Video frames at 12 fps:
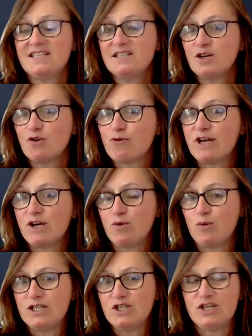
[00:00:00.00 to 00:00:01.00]
This is a
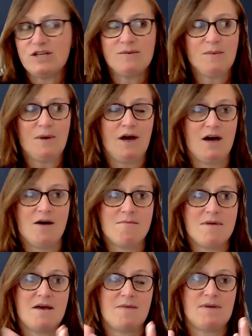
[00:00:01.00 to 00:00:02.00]
great question
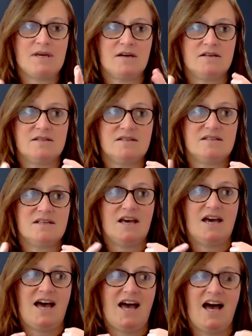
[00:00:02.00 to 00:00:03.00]

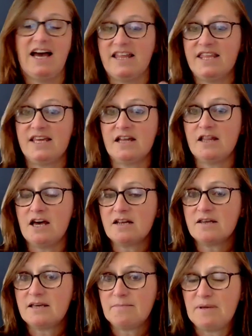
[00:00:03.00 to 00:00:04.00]
because I think a
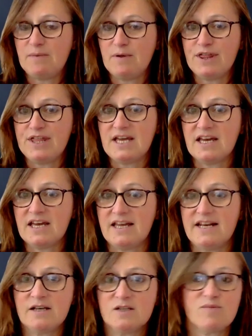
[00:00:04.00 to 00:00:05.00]
lot of people
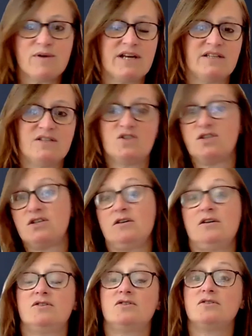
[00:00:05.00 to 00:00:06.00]
think an ankle sprain
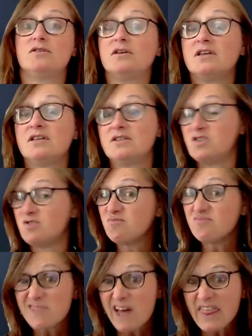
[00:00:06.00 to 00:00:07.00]

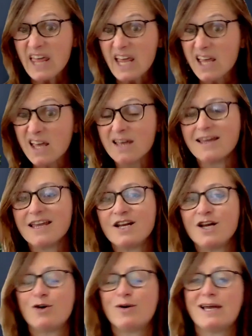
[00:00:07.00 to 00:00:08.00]
is nothing.
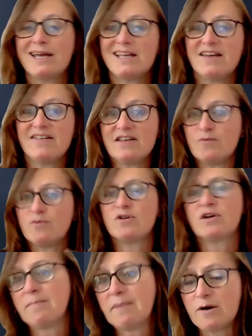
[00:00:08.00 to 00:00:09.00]
It
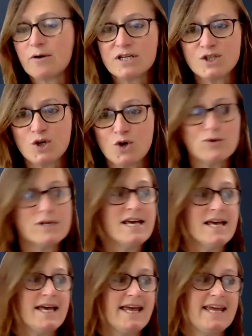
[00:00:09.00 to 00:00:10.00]
will get better on its
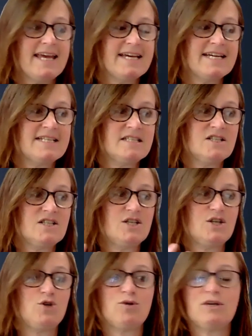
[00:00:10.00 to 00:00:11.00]
own and
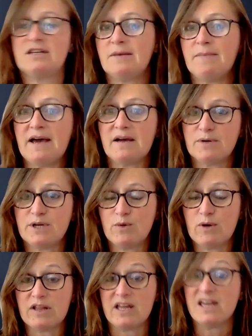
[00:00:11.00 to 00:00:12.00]
you can get back
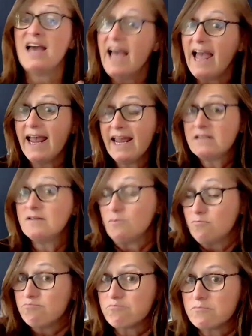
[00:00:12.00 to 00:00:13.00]
pretty quickly.
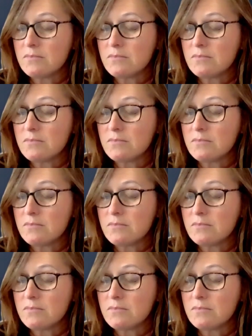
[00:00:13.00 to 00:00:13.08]
And